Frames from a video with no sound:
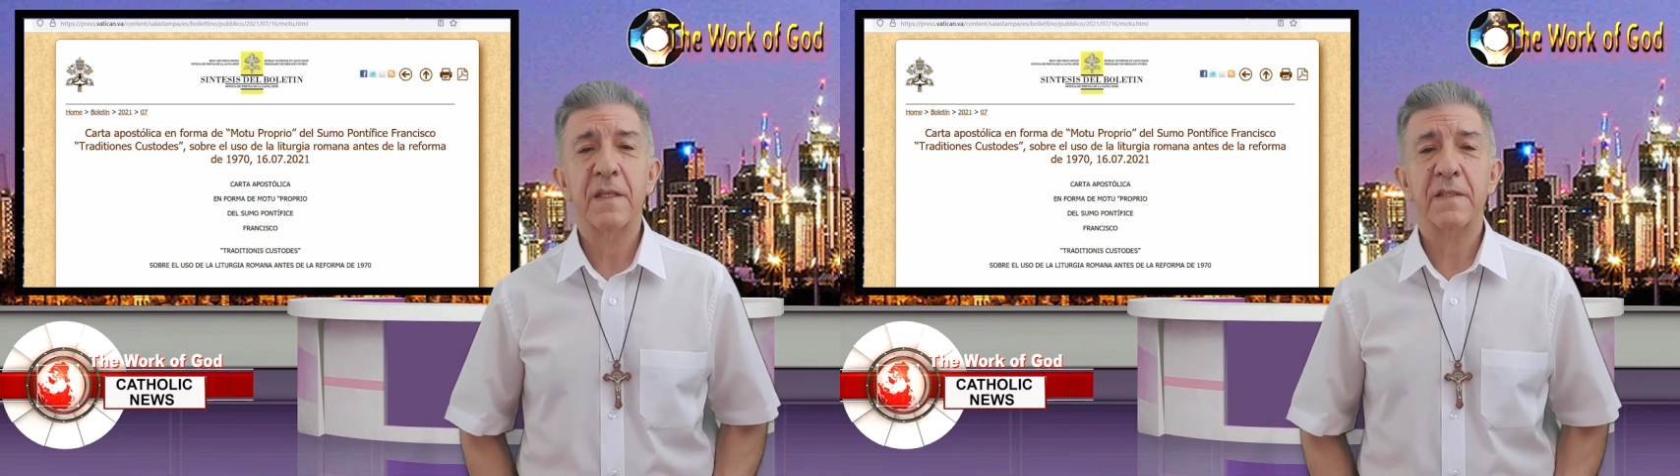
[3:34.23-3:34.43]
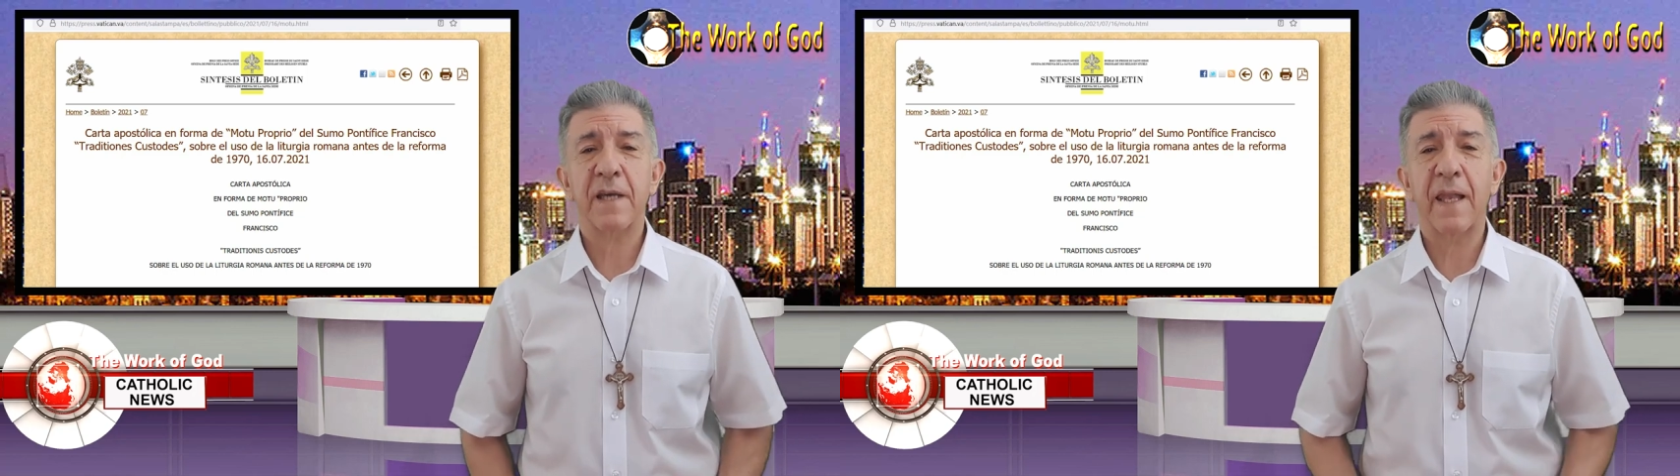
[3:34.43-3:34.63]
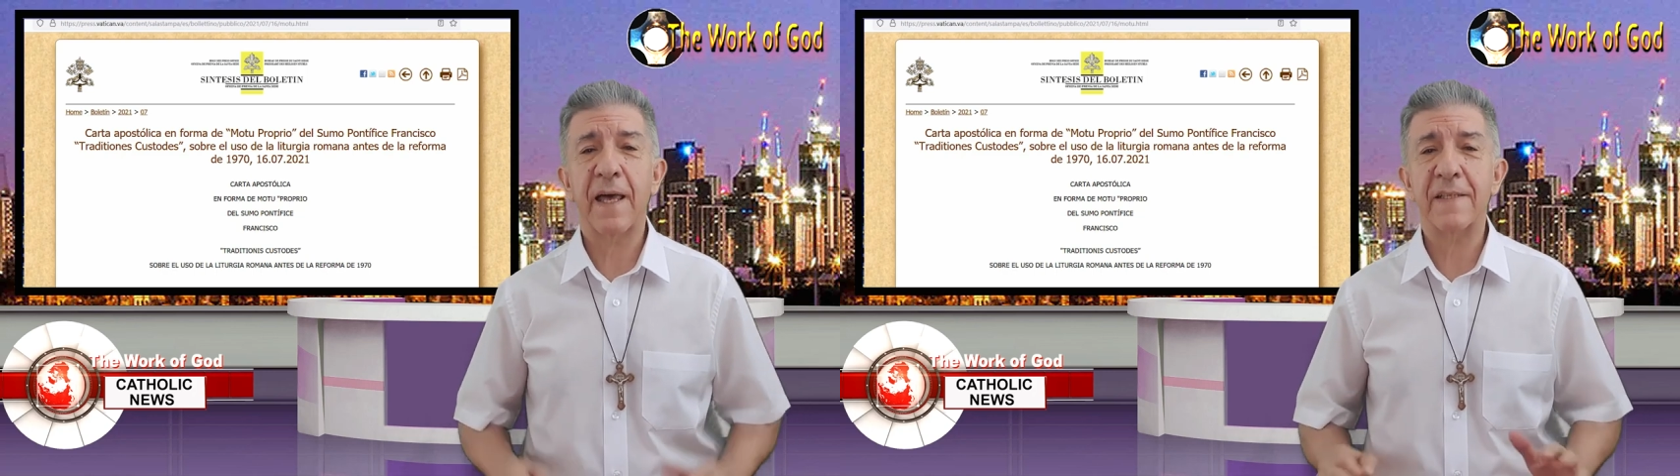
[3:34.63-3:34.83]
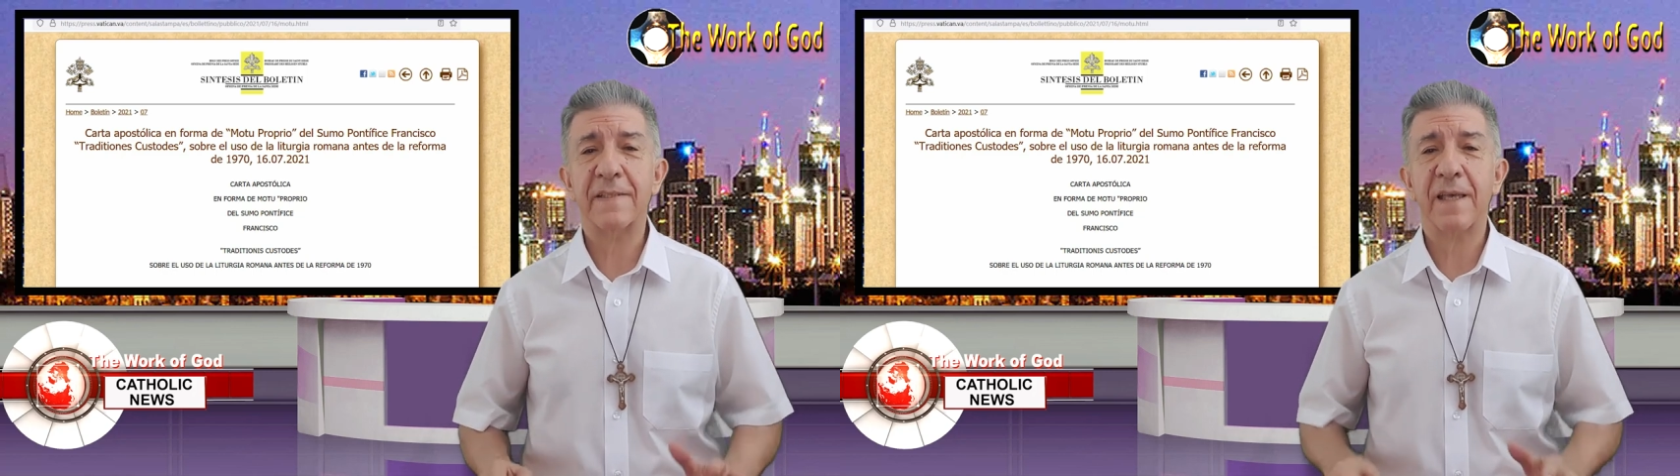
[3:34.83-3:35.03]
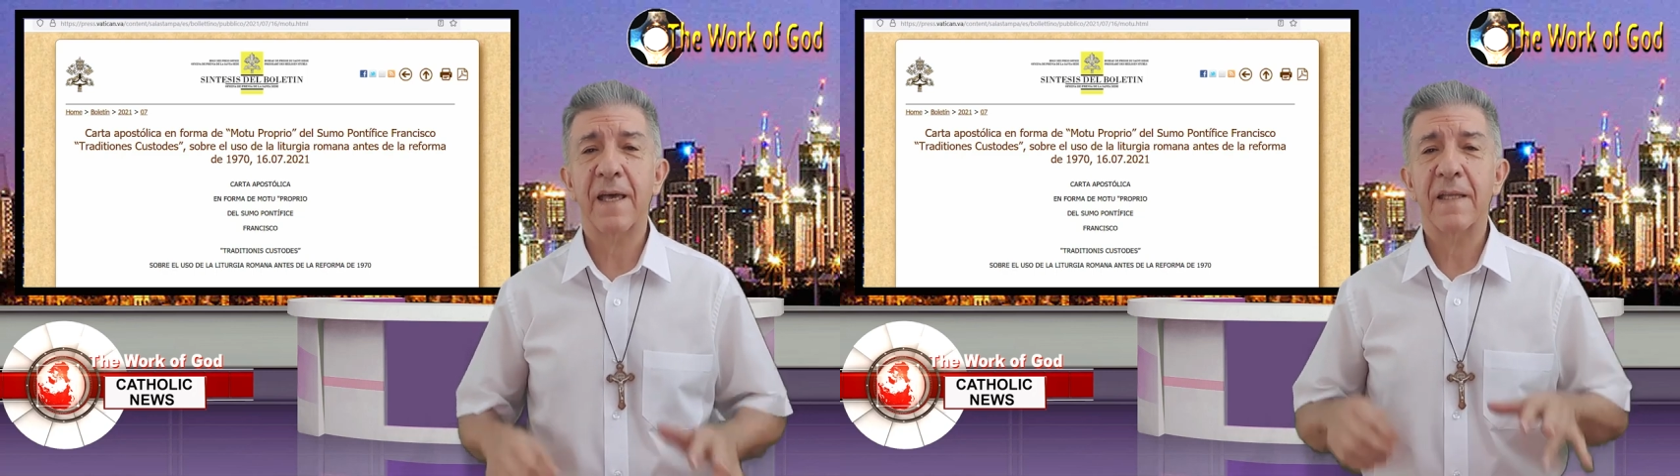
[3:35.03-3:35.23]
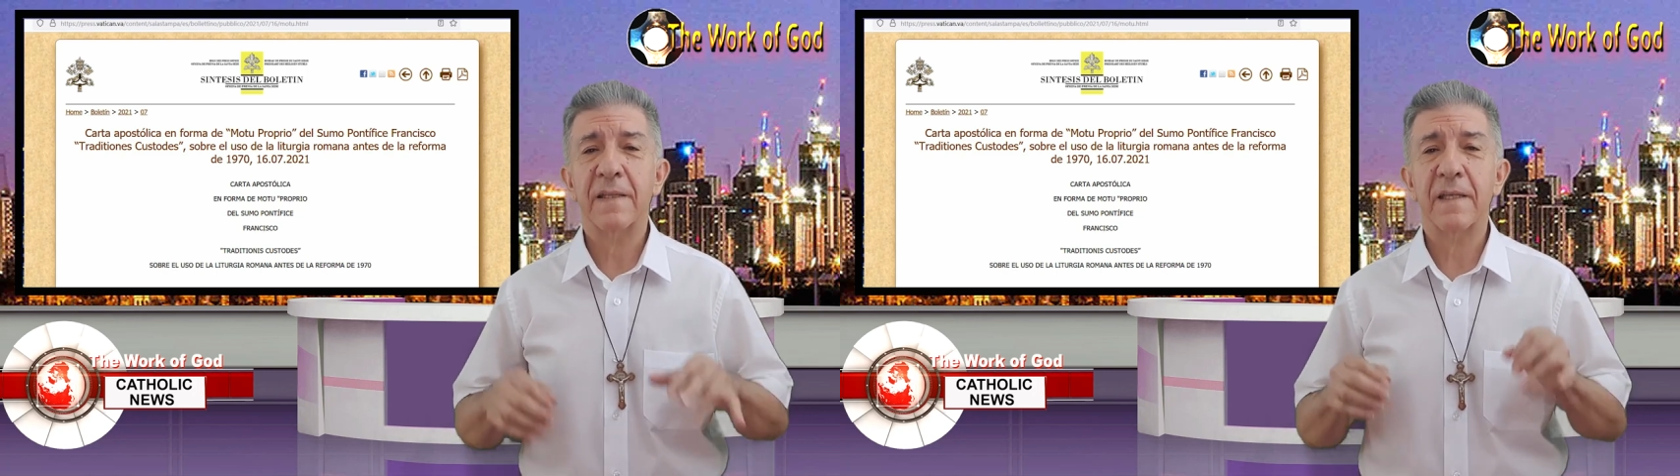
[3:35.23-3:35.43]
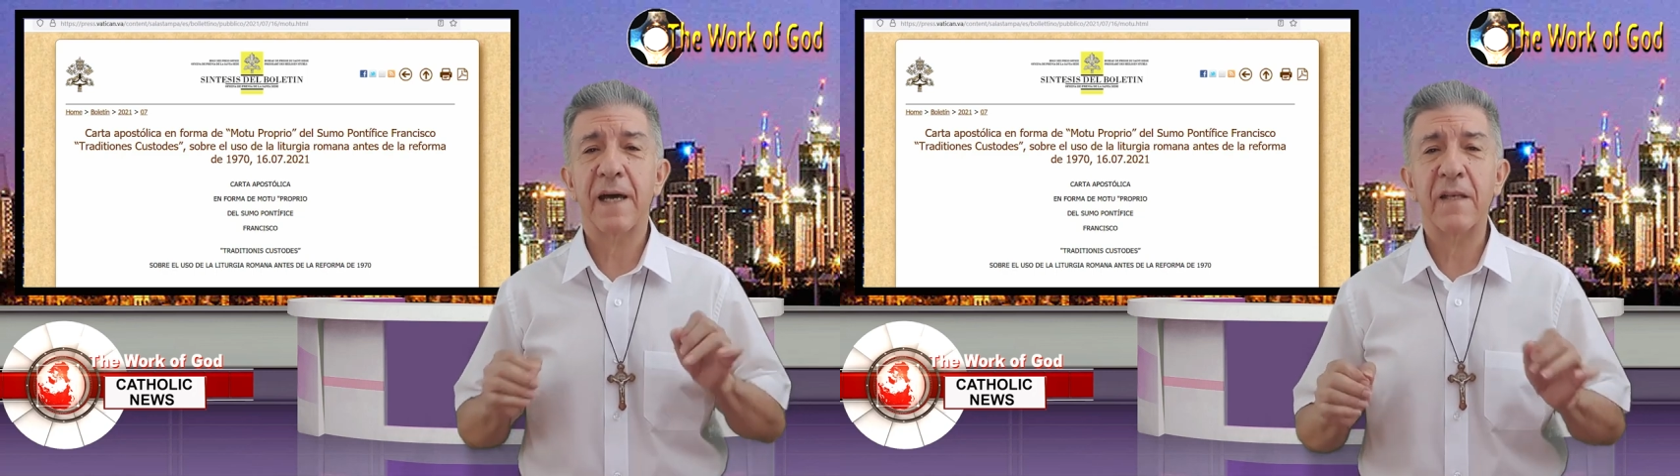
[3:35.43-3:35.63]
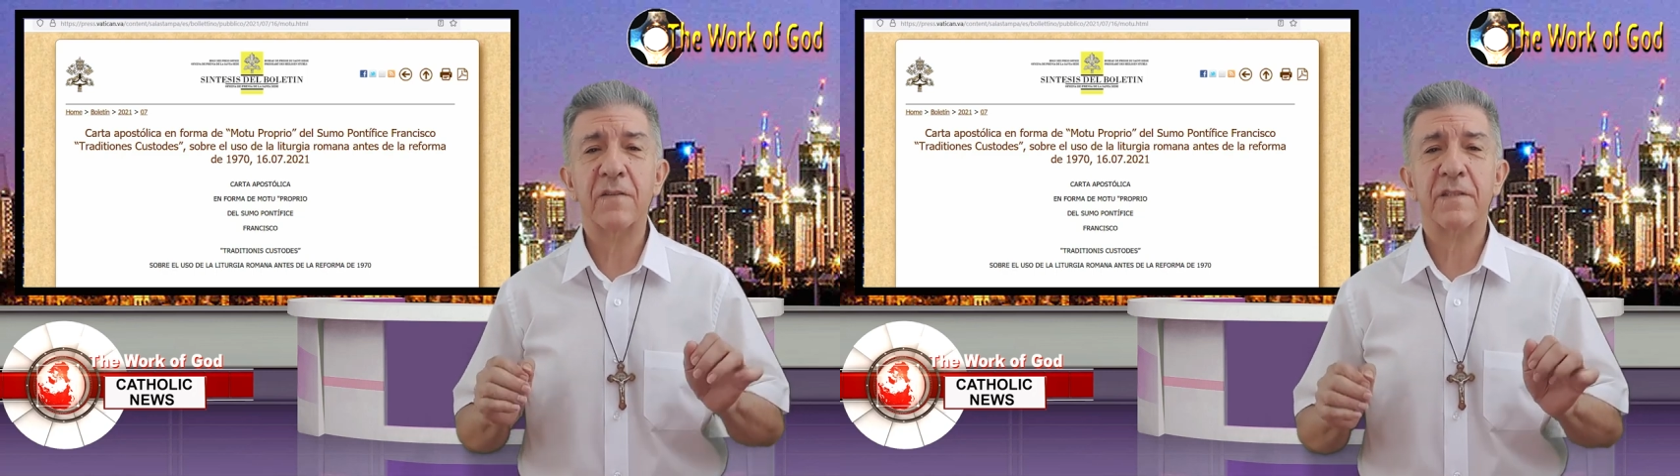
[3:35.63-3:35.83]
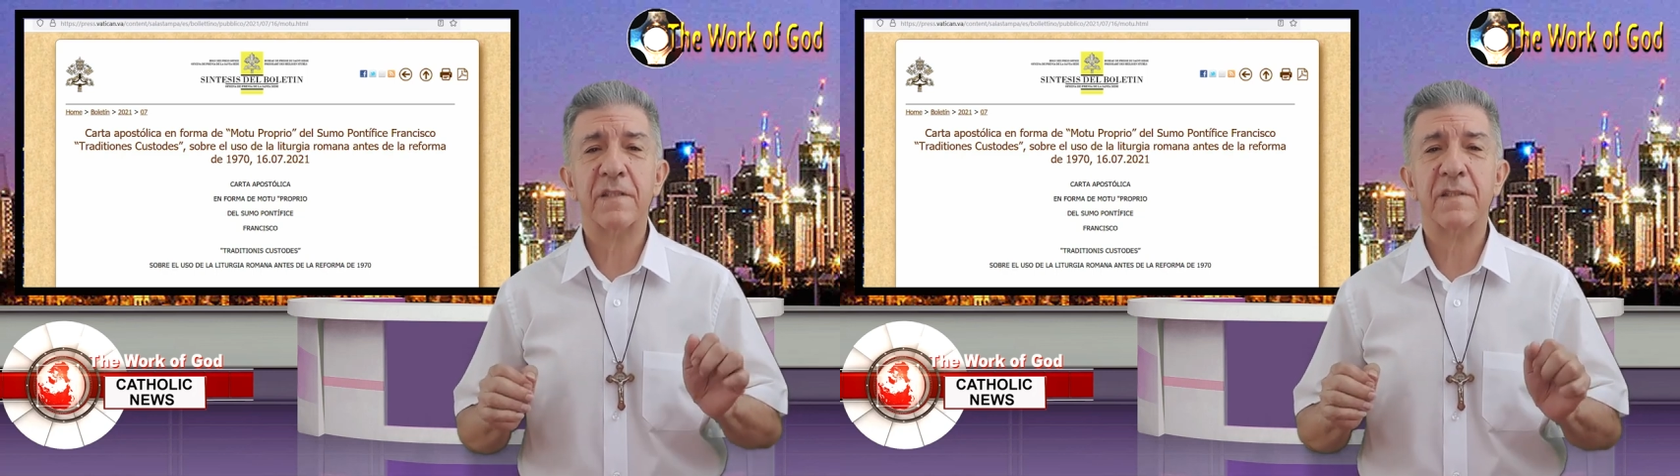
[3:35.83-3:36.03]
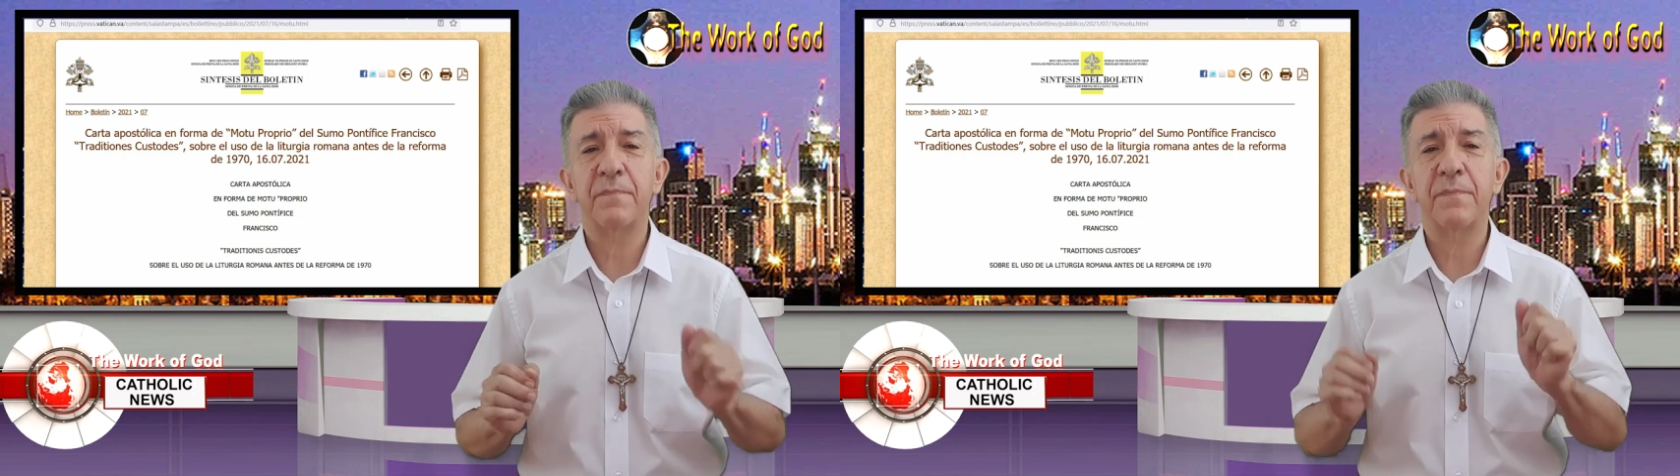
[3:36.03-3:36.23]
shall ask the
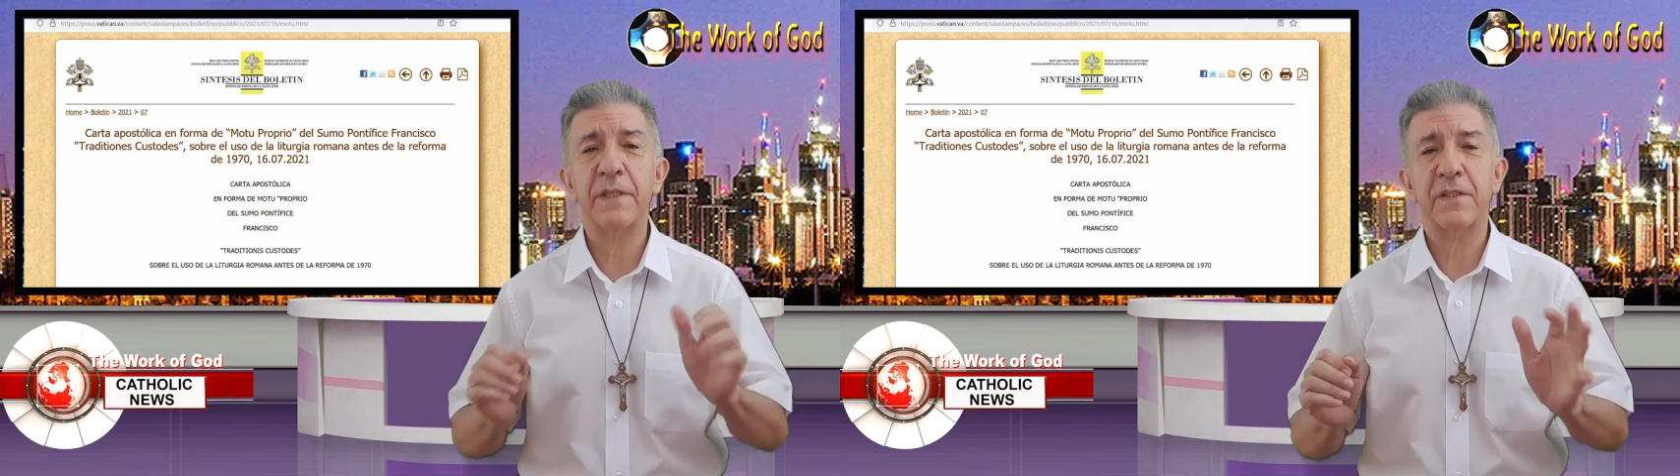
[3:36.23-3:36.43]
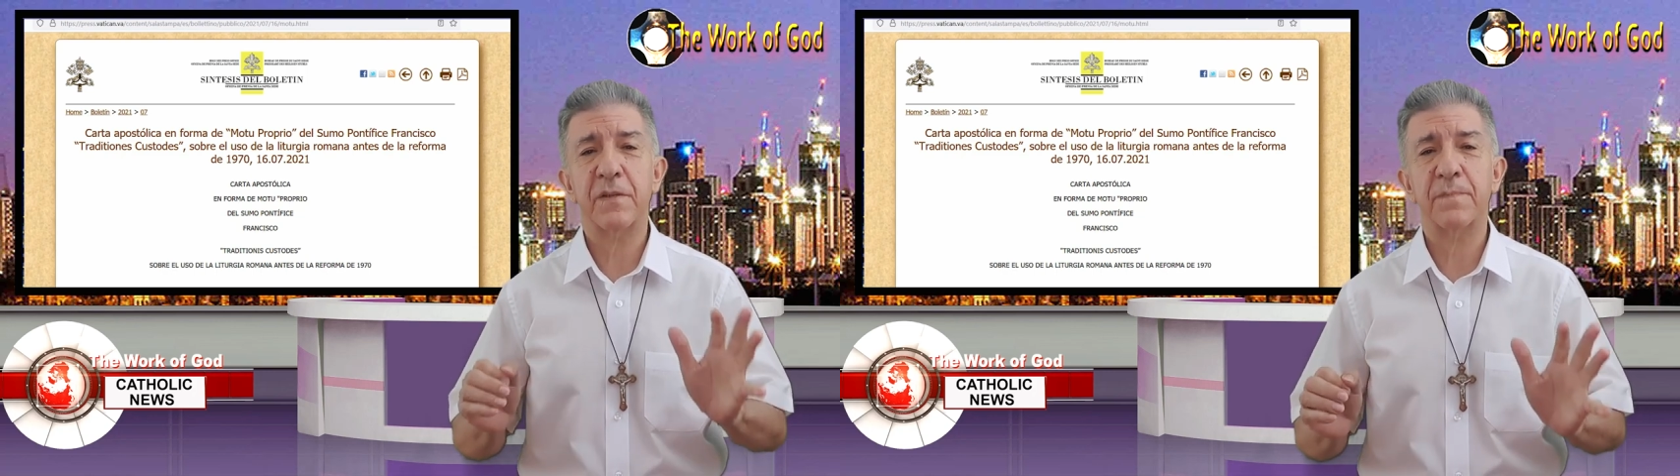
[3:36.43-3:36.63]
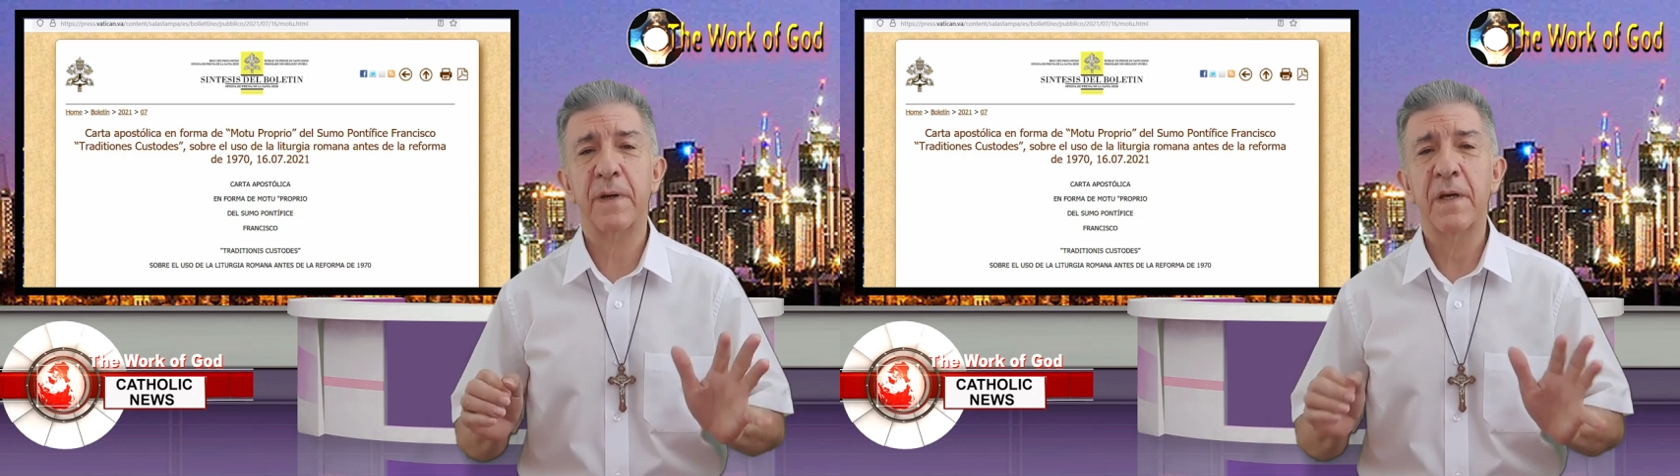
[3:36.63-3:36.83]
diocesan bishop